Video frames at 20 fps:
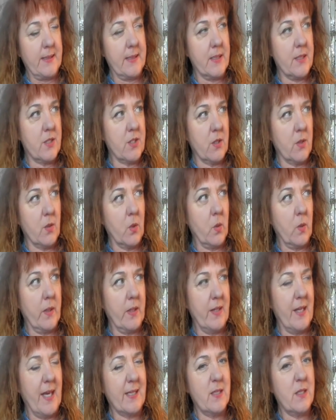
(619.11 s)
So,
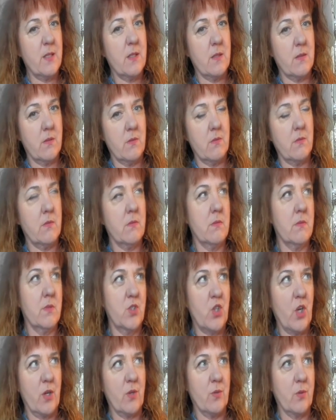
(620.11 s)
and that's
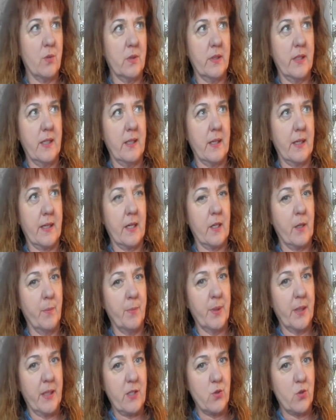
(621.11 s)
generally like a
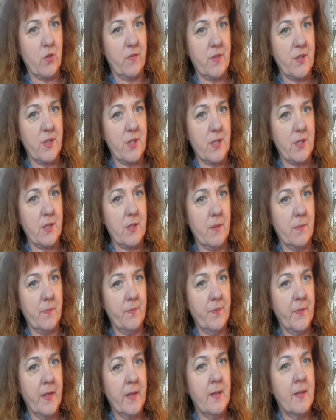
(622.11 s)
complaint-driven system.